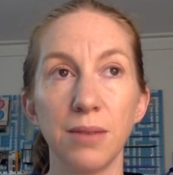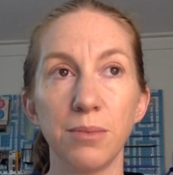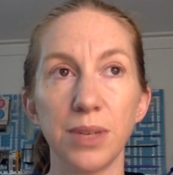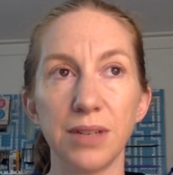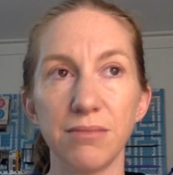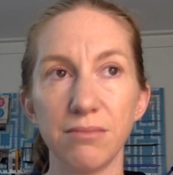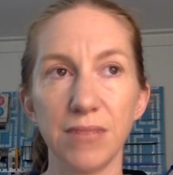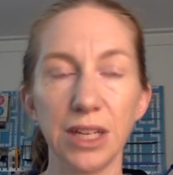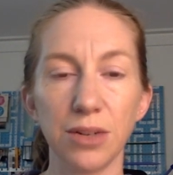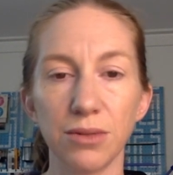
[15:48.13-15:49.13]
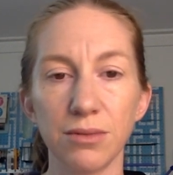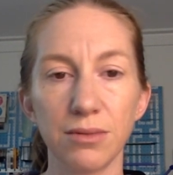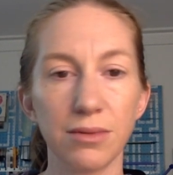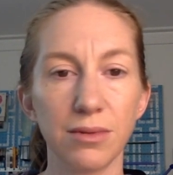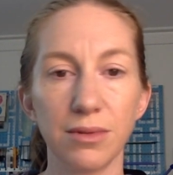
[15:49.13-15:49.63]
But, you know,
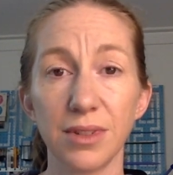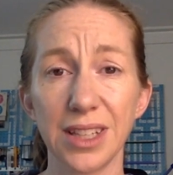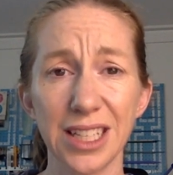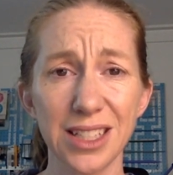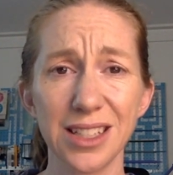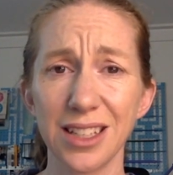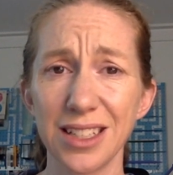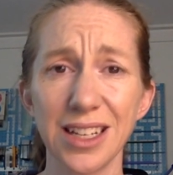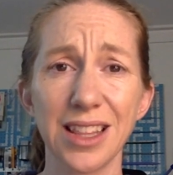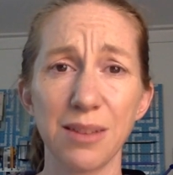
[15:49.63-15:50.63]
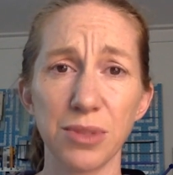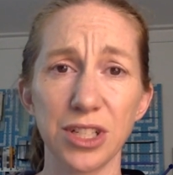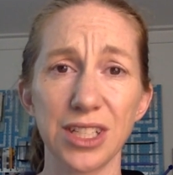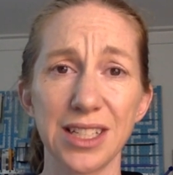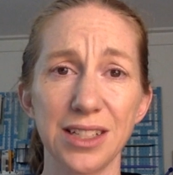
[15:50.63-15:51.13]
that's not that
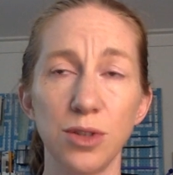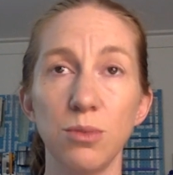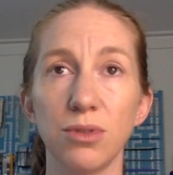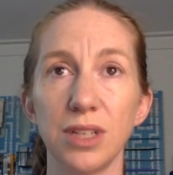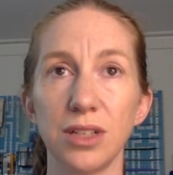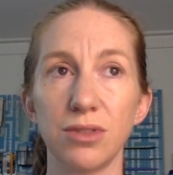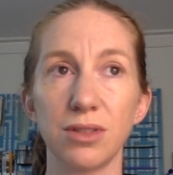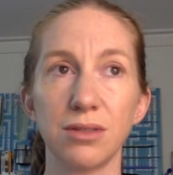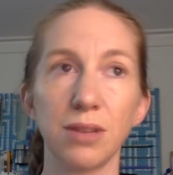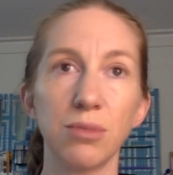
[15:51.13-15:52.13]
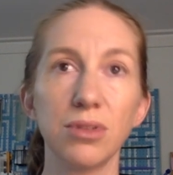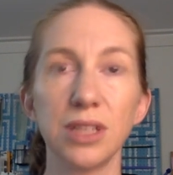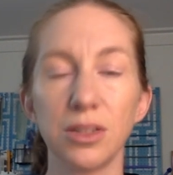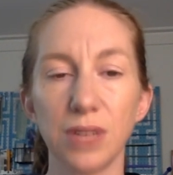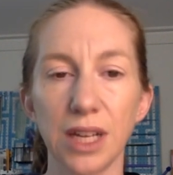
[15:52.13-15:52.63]
much. It's like 2 burritos. A
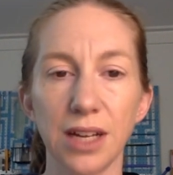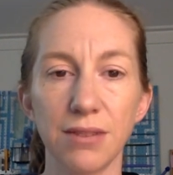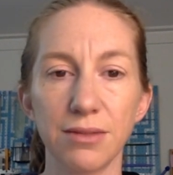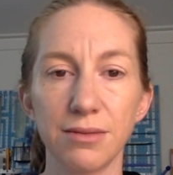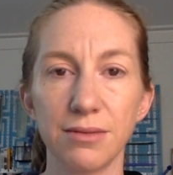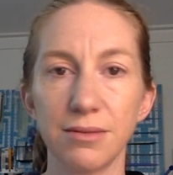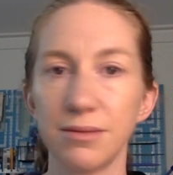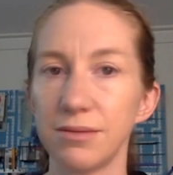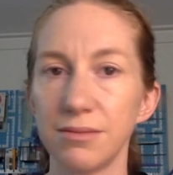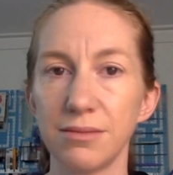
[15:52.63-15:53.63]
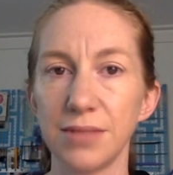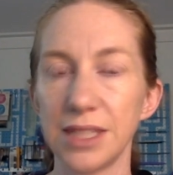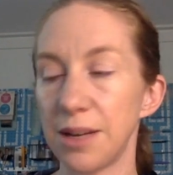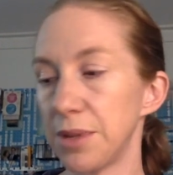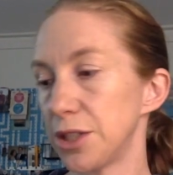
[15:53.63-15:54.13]
burrito and a half. It's
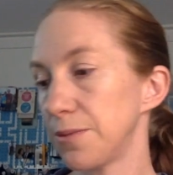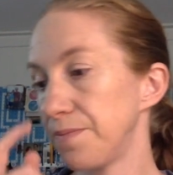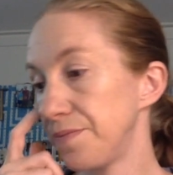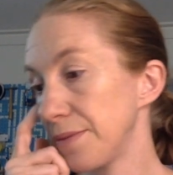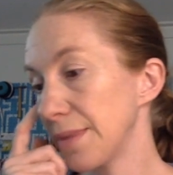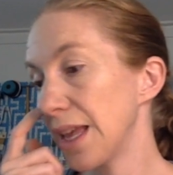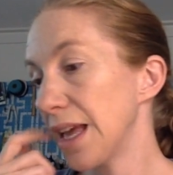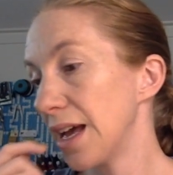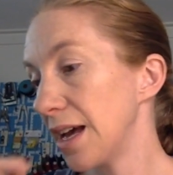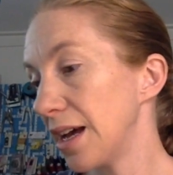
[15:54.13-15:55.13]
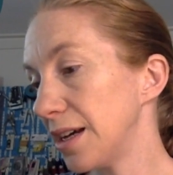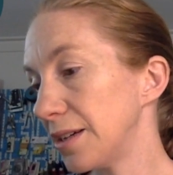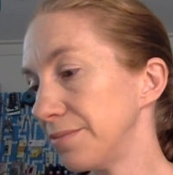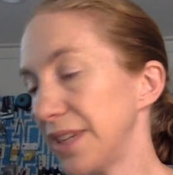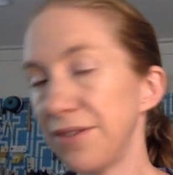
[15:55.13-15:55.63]
not much.
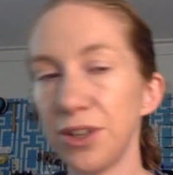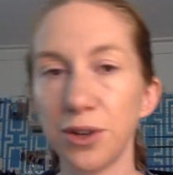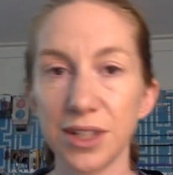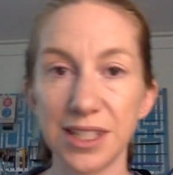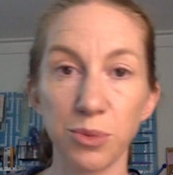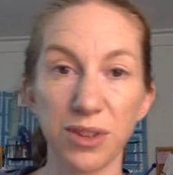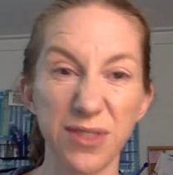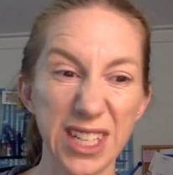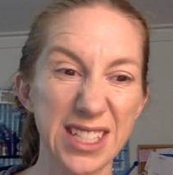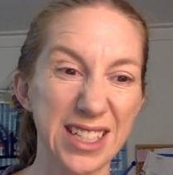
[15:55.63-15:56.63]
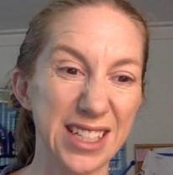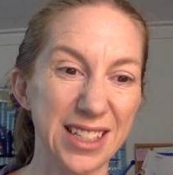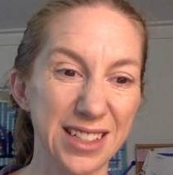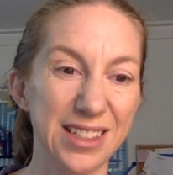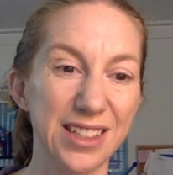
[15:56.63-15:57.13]
If you go to somewhere fancy,
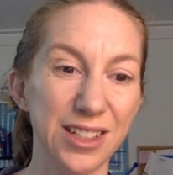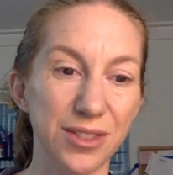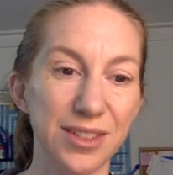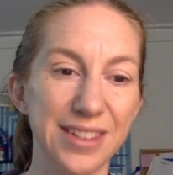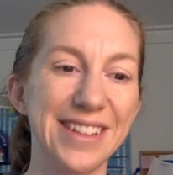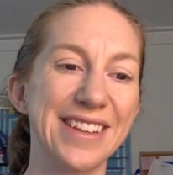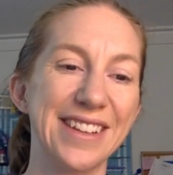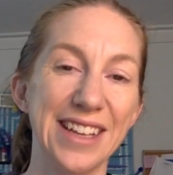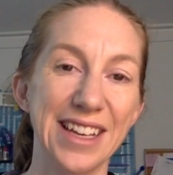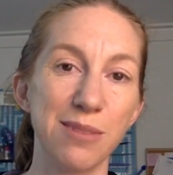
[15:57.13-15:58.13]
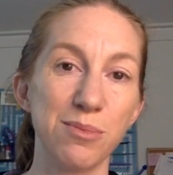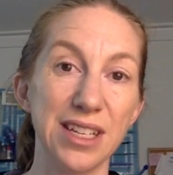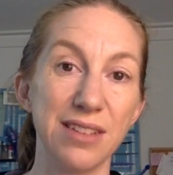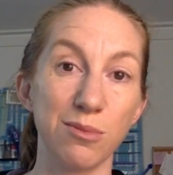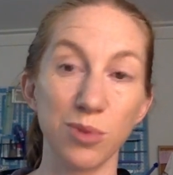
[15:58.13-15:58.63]
you know, it can be
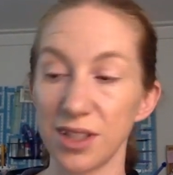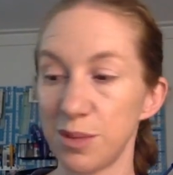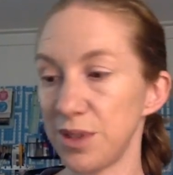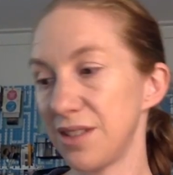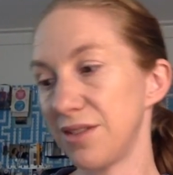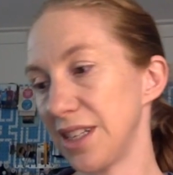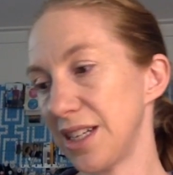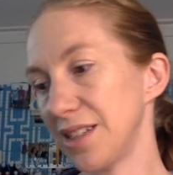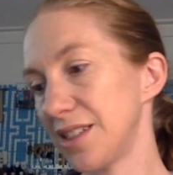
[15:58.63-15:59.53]
even more expensive than that.